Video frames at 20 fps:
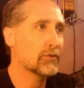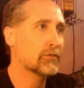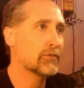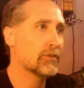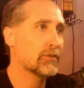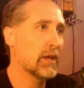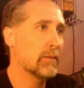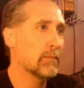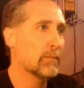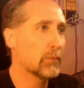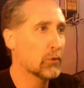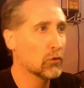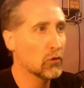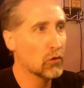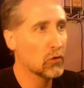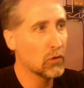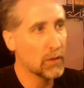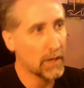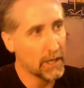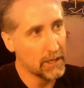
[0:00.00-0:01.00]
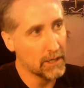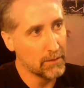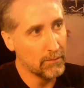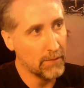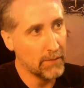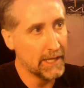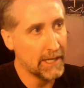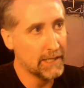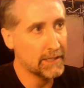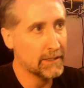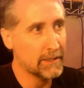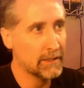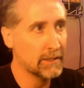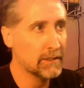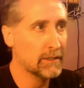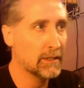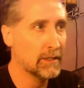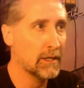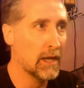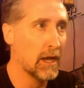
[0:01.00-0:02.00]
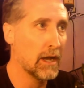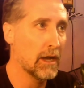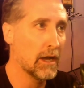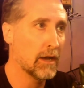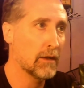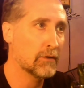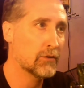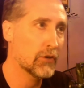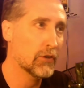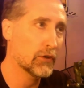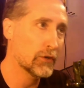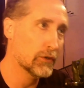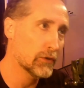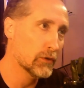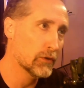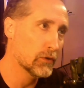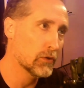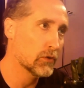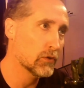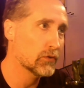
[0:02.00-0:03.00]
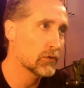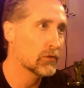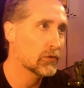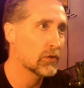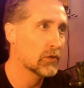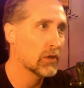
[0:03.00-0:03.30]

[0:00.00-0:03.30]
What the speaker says: Deadpool, Iron Maiden, Turtles.